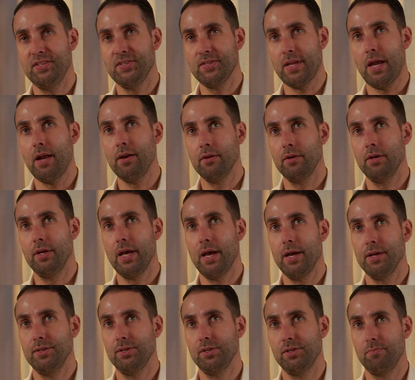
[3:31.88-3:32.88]

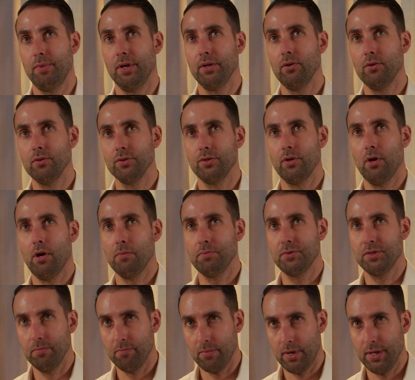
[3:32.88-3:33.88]
standardizes but also
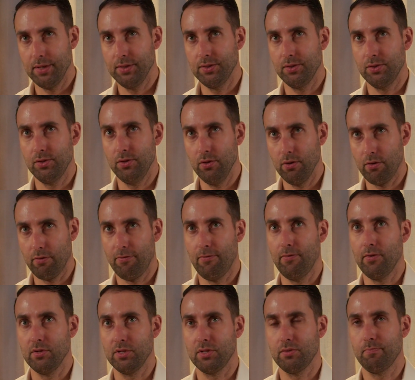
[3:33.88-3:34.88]
optimizes your
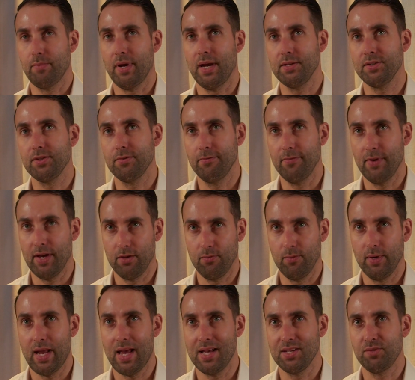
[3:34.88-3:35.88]
first pass effect
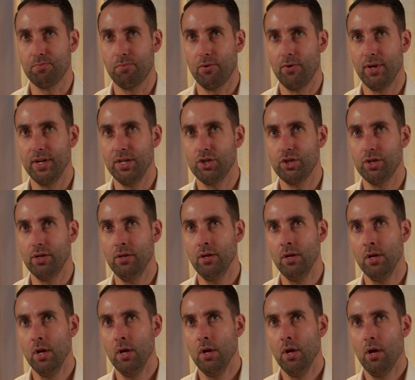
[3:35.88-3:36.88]
with aspiration.
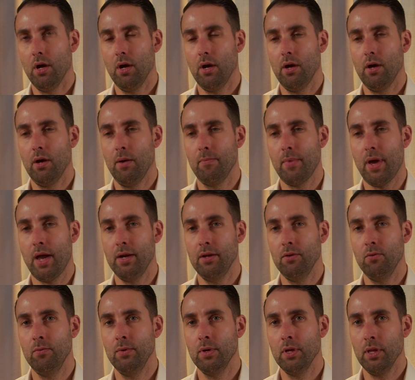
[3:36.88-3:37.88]
And
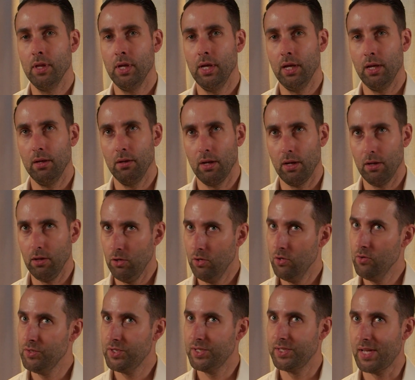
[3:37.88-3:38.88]
it really
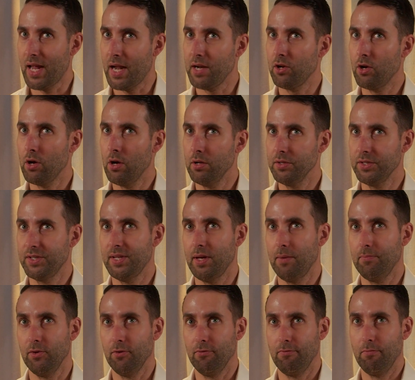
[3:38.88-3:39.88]
uses that
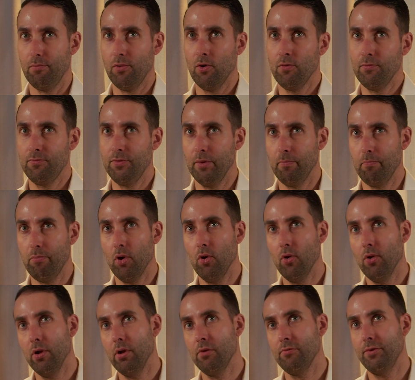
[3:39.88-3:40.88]
concept of both the
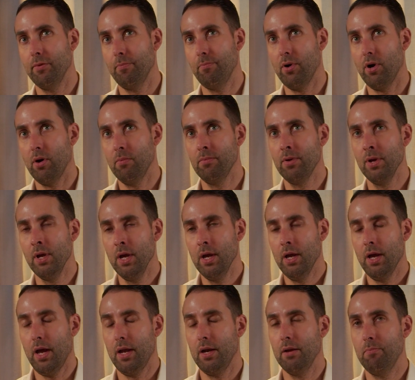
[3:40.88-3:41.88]
pull of the pump
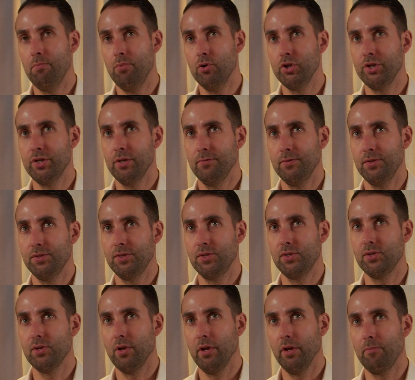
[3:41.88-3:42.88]
and the push of the
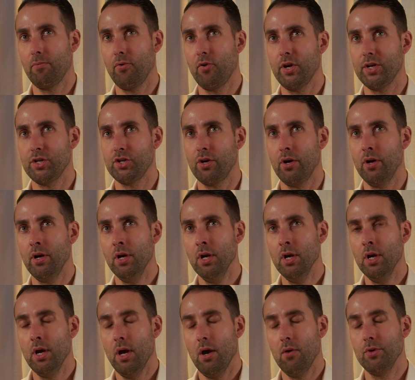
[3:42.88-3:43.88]
systolic pressure.
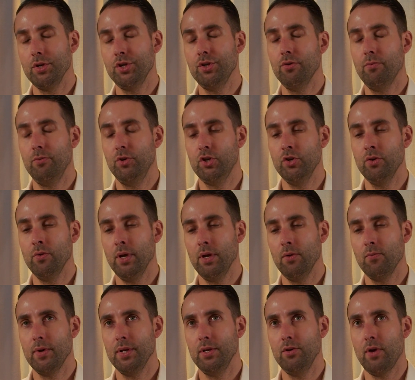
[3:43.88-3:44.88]
And what you're
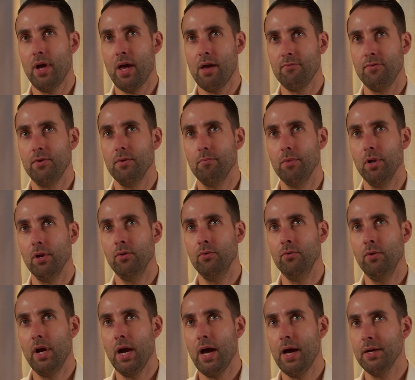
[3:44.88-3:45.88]
doing when you have your
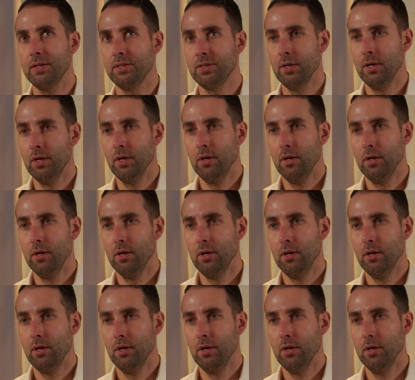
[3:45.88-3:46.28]
balloon guide,